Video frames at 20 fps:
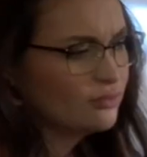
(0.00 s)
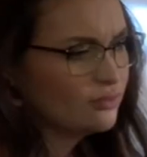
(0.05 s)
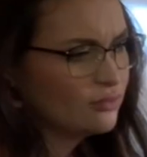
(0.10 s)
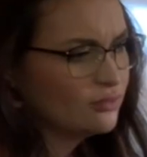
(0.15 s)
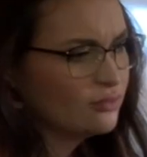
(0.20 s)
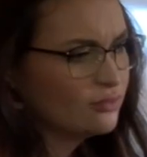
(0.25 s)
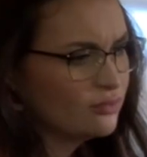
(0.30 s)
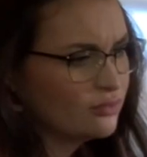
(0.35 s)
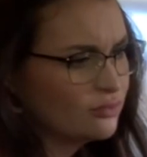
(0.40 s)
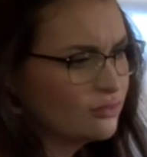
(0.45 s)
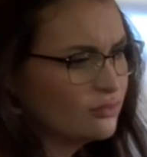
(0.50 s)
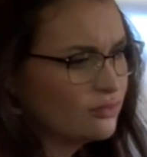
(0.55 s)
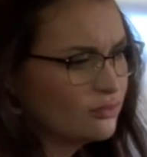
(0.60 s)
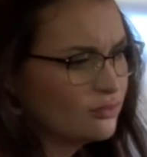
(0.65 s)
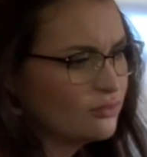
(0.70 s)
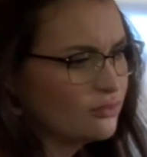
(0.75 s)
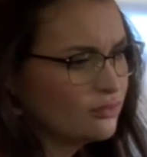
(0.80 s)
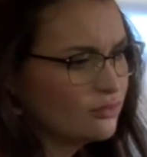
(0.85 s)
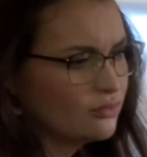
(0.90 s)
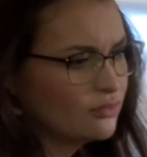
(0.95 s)
They're just
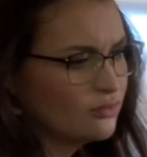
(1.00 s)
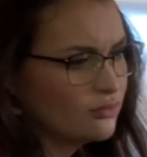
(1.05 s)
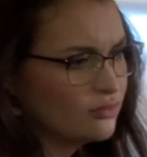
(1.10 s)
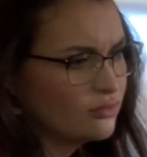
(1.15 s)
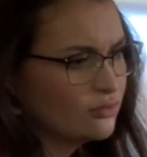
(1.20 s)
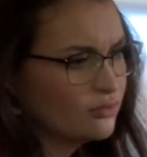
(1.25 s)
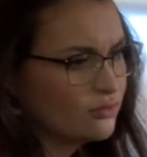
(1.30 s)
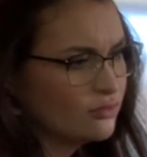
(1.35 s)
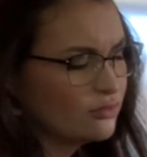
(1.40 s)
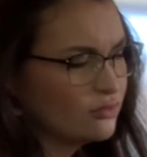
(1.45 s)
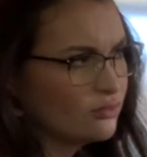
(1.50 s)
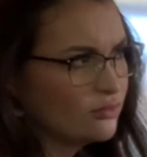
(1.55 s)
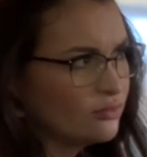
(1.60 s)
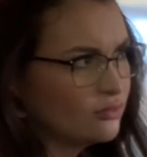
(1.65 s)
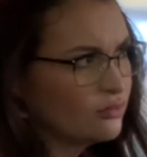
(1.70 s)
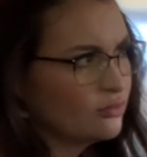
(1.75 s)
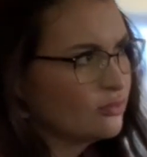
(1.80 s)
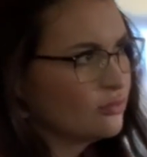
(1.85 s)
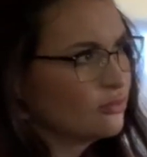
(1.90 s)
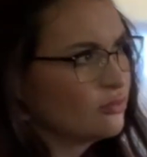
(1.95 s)
little
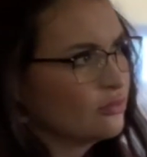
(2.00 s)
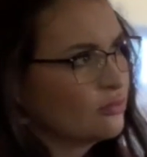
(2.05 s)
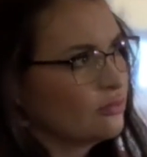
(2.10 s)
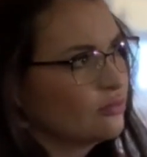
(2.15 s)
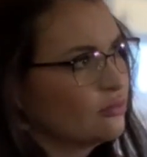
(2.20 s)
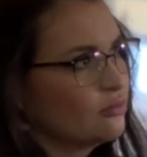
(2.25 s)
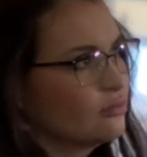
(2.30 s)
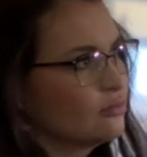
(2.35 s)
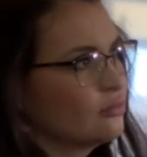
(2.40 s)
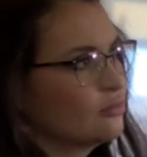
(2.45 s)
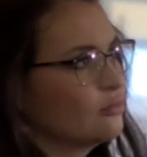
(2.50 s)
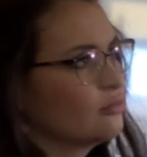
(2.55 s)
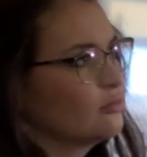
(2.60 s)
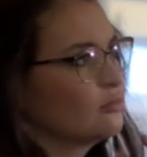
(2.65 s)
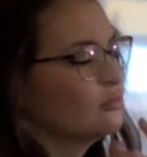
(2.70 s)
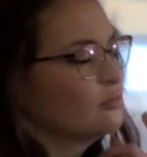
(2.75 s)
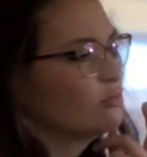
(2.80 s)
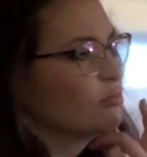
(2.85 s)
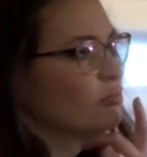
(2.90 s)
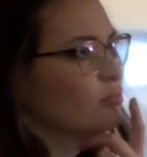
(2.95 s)
and they don't want to be
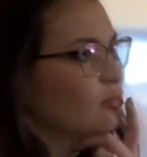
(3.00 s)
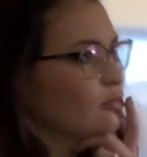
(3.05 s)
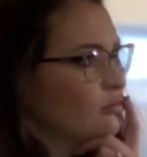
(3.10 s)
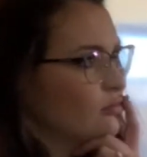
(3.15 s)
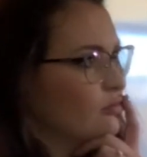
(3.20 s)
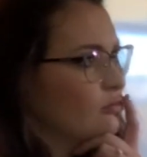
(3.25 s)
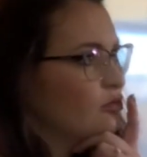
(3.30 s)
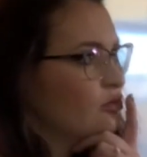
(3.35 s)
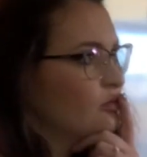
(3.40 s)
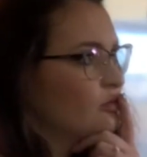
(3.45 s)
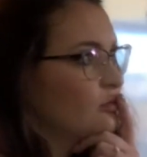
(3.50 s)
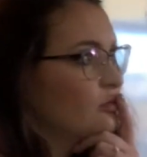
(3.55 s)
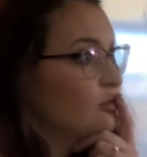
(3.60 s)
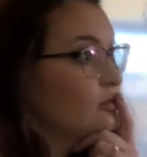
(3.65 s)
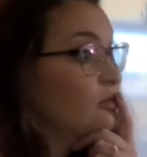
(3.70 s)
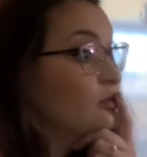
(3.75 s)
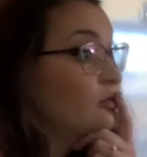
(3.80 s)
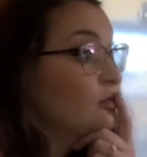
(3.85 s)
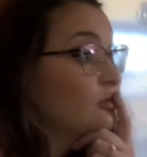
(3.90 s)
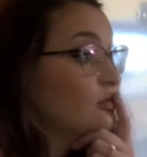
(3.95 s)
stomped on.
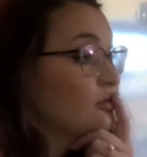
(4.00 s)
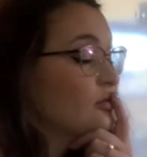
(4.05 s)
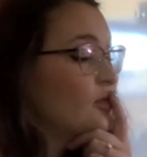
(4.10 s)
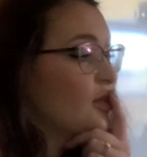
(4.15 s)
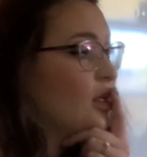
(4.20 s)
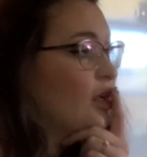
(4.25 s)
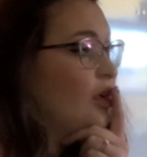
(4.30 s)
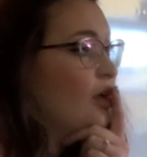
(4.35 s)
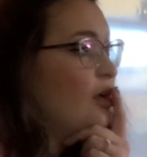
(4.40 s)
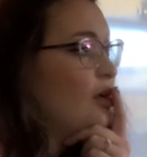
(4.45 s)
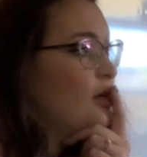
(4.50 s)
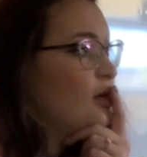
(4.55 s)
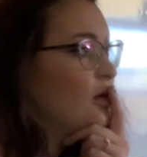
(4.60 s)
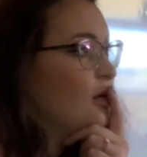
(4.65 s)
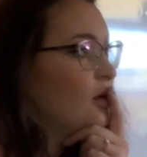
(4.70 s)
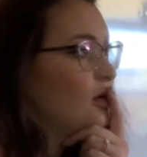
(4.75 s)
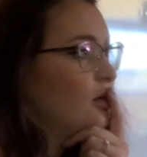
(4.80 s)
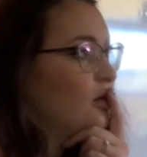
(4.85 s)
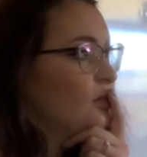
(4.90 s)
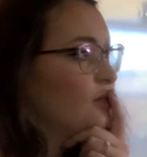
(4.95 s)
Oh. So
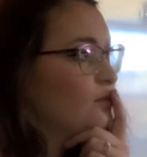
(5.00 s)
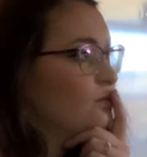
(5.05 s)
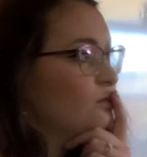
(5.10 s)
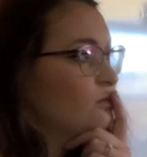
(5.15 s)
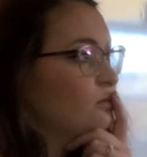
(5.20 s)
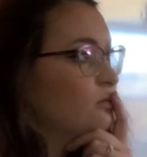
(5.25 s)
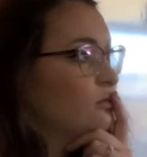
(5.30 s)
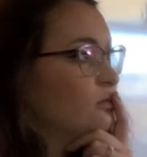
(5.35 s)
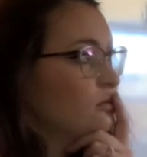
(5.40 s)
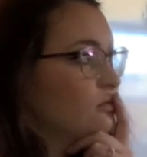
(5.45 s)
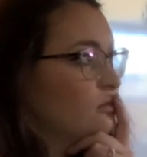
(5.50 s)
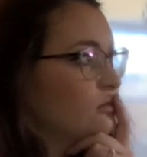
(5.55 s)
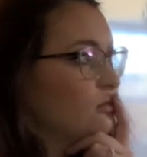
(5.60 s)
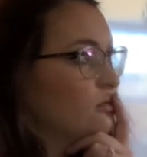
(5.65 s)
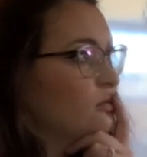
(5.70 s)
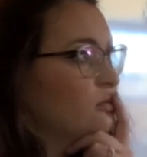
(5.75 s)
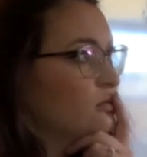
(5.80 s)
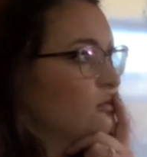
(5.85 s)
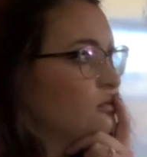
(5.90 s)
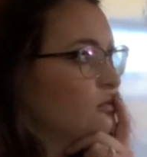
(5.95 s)
everything is
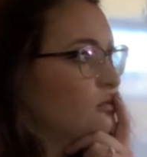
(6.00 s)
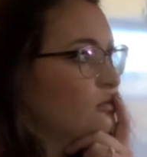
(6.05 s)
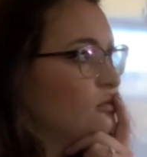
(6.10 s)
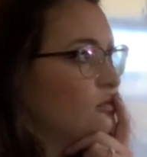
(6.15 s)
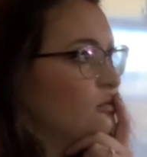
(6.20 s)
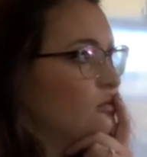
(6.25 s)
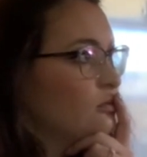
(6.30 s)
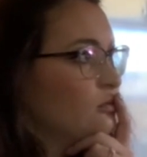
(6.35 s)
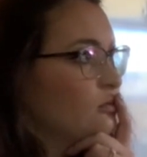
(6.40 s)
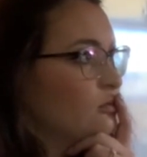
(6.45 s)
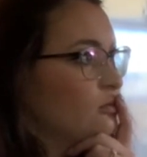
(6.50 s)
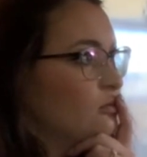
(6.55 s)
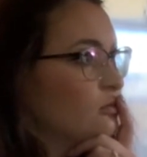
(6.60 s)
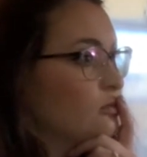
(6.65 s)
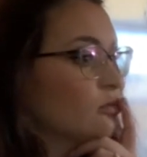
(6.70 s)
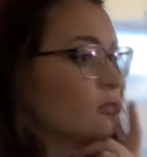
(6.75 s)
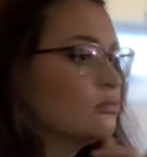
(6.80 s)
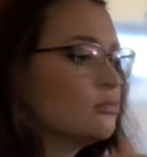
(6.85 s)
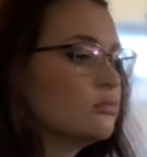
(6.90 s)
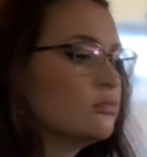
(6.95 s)
safe inside and they
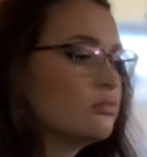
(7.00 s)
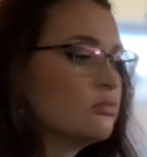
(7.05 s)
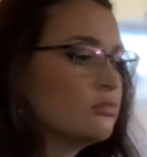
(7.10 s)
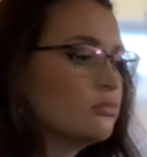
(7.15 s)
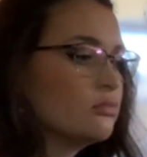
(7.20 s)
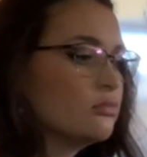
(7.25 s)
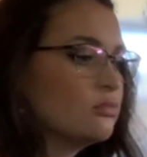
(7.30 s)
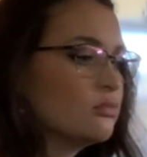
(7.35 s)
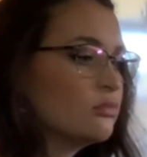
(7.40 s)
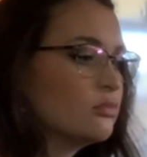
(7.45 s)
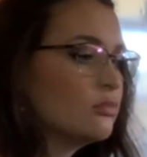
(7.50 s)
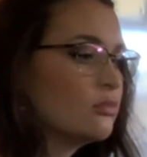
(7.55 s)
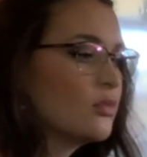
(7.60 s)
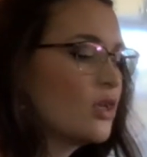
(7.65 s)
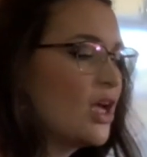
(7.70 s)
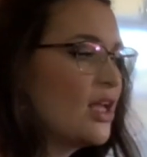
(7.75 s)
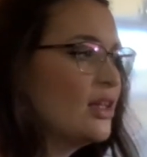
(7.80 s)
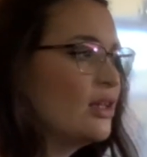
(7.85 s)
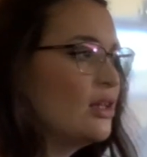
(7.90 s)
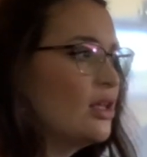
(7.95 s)
don't get hurt
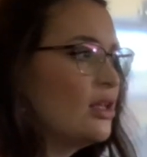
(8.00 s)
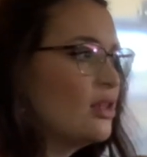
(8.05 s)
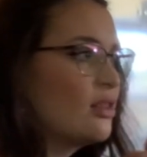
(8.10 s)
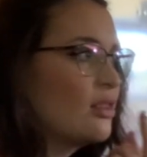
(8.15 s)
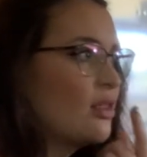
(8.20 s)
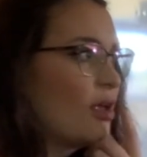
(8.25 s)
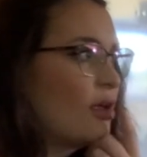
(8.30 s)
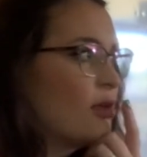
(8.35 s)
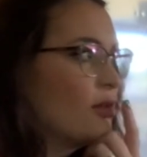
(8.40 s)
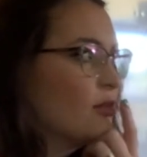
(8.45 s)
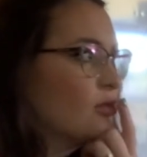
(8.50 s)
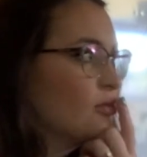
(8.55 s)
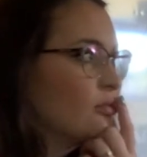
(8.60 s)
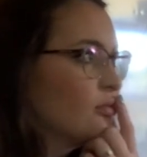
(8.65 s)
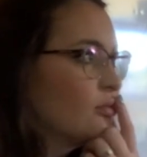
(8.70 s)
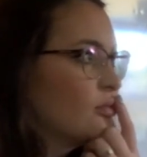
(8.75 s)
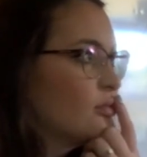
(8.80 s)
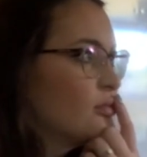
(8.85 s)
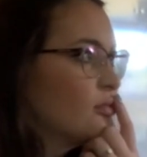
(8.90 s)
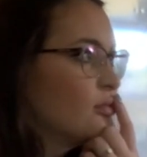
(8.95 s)
while they're doing their
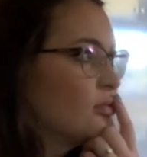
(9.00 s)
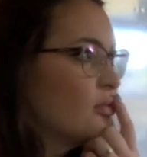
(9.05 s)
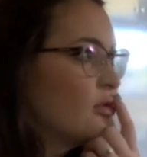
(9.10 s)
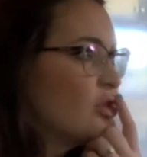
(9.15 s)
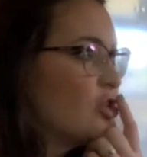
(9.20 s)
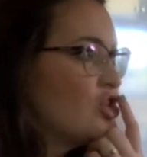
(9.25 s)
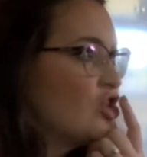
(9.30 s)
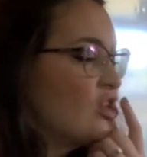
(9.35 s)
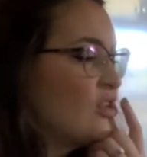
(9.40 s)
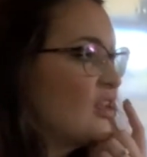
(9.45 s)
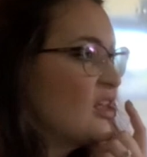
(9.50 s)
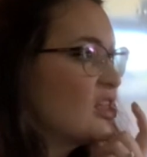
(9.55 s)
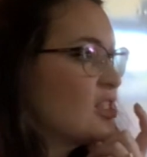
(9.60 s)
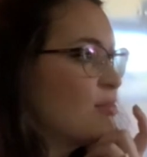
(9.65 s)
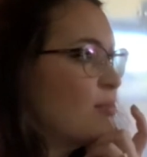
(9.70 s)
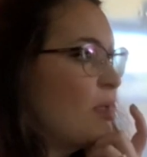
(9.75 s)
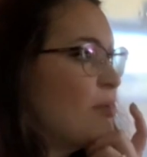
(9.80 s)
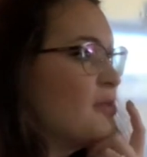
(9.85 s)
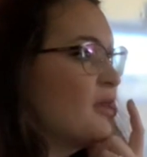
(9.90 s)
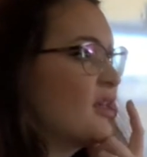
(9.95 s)
thing. She thinks
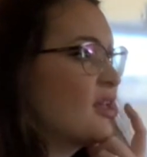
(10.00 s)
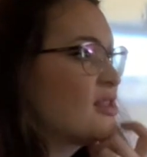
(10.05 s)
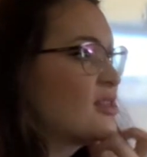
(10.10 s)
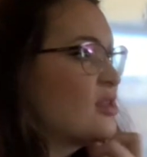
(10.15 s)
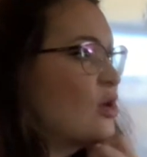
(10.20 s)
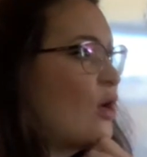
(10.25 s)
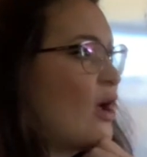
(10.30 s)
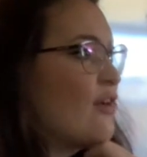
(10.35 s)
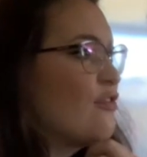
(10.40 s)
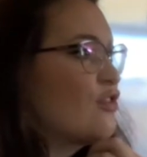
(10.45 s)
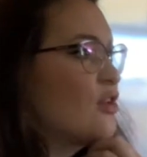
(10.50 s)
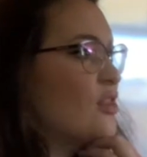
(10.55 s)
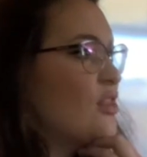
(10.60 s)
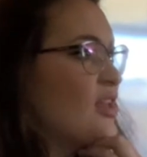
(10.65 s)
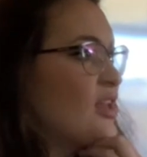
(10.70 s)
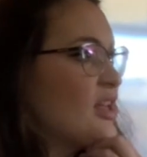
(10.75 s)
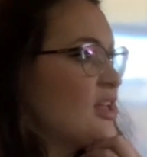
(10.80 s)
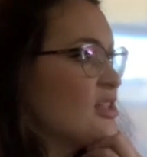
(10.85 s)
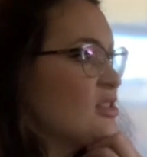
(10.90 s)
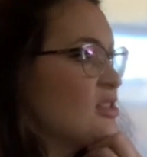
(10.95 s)
maybe so
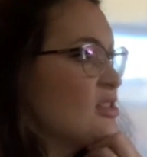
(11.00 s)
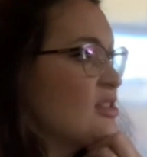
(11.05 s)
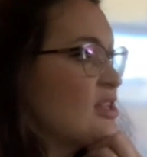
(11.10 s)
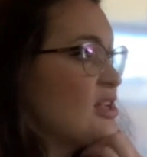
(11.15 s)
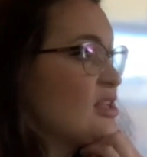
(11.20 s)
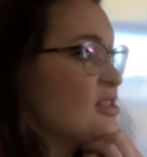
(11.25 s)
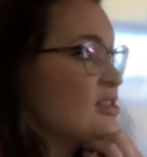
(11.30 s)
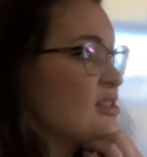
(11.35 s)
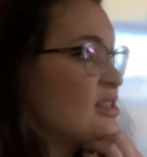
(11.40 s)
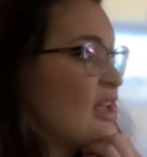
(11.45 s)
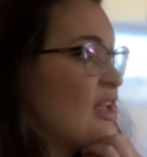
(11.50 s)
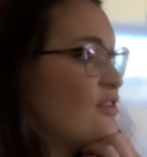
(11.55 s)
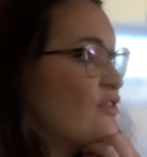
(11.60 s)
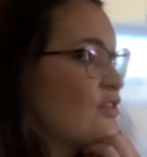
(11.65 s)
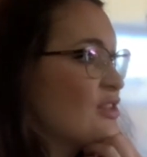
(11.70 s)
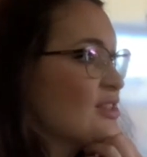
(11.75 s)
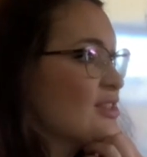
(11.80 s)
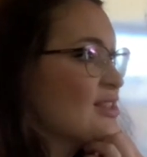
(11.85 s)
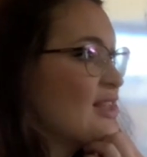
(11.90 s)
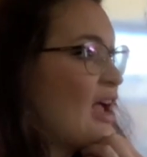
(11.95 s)
everything can stay safe
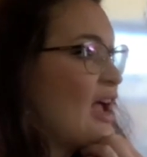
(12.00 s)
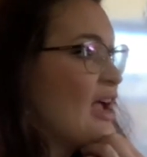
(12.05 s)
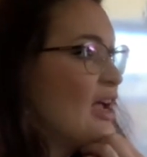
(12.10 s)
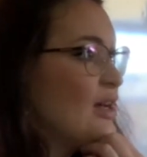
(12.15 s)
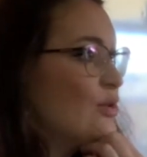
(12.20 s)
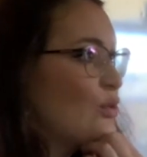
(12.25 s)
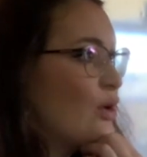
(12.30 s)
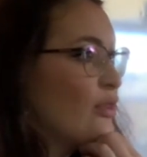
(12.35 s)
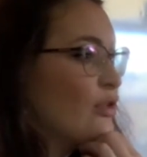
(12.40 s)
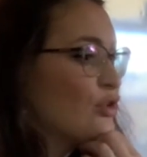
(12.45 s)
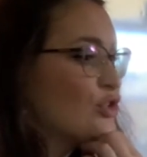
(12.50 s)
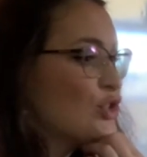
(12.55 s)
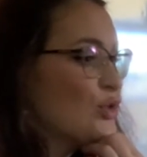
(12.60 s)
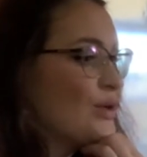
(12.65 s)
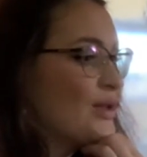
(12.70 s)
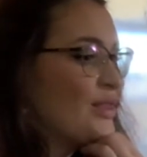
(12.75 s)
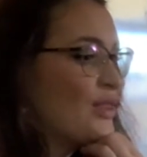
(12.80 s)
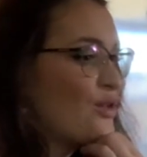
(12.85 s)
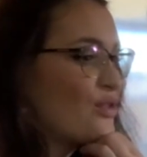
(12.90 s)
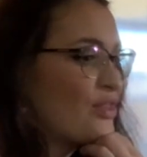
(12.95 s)
inside while they're
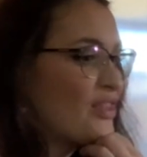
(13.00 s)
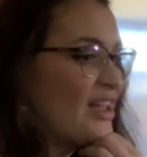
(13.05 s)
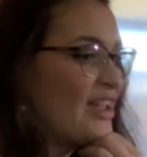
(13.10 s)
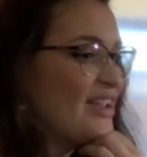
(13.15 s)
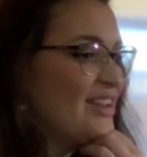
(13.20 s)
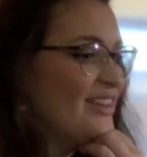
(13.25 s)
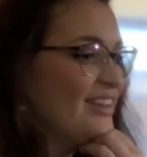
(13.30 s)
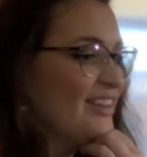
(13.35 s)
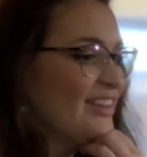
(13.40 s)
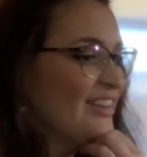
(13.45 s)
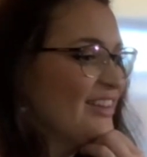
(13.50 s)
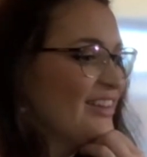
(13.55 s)
doing their thing?